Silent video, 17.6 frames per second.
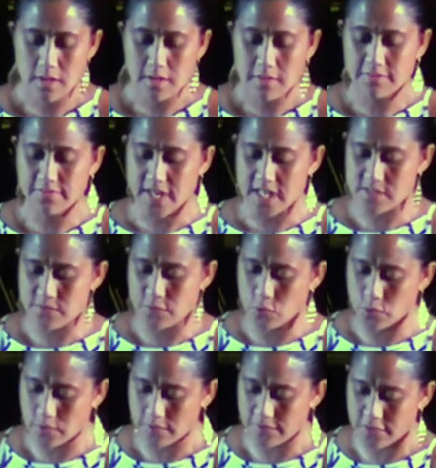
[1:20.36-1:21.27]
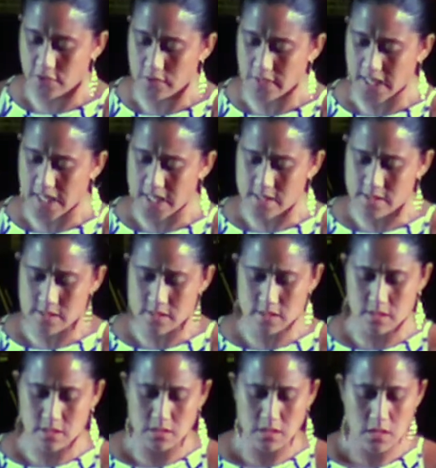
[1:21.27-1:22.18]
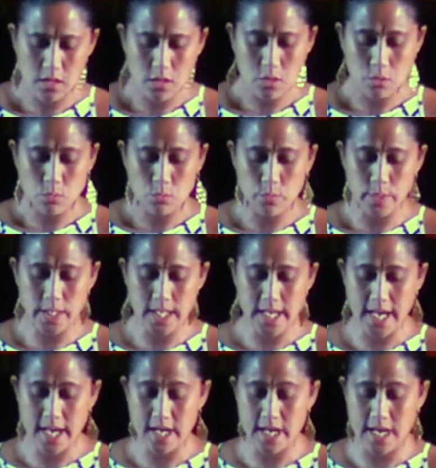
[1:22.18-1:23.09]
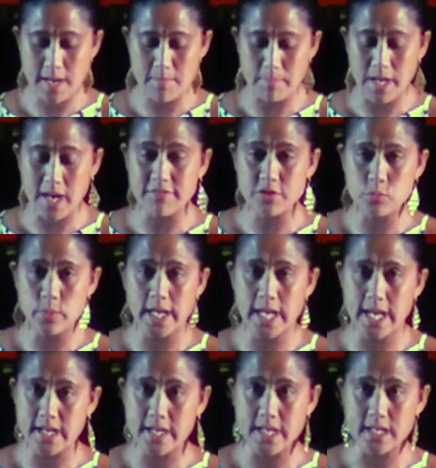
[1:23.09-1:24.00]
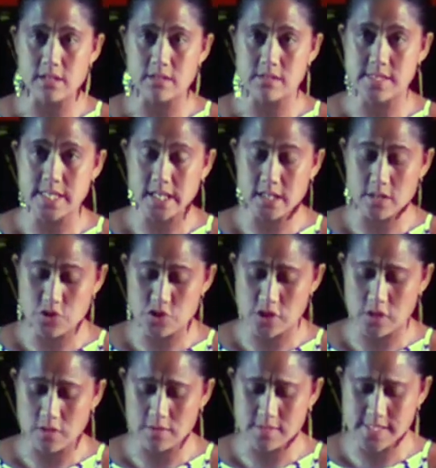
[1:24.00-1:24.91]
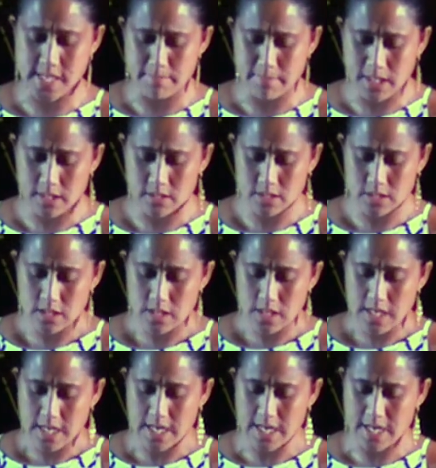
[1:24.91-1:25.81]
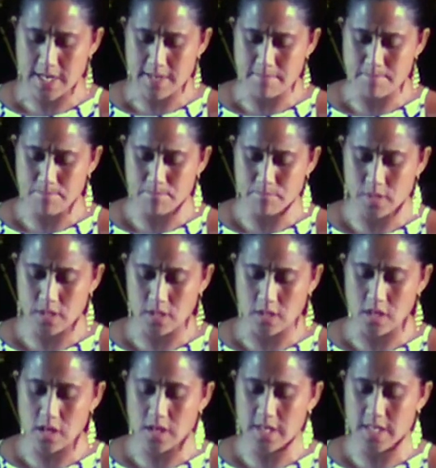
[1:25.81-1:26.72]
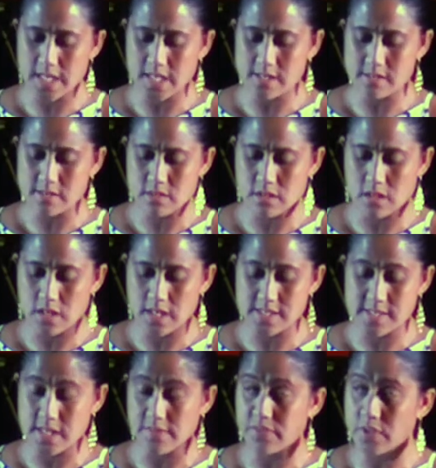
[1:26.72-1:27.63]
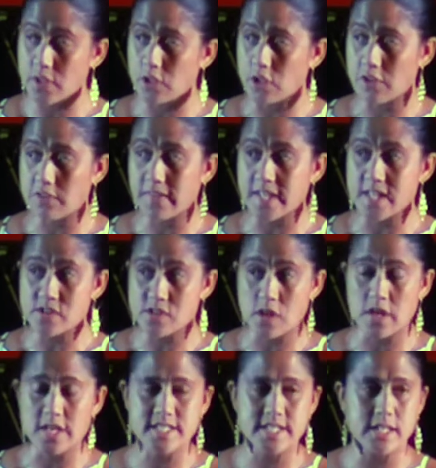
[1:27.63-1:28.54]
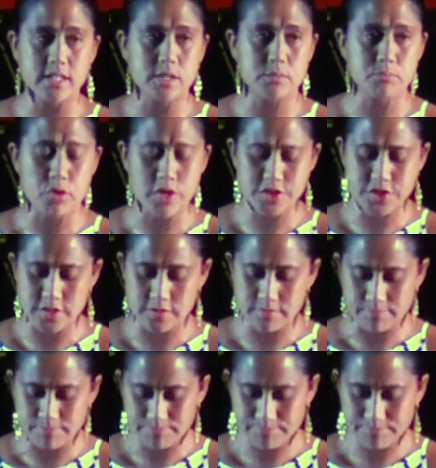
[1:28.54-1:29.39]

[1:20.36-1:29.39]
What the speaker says: Fast forward a few years, after we had our second child, Summer, I suffered a lot of anxiety and depression.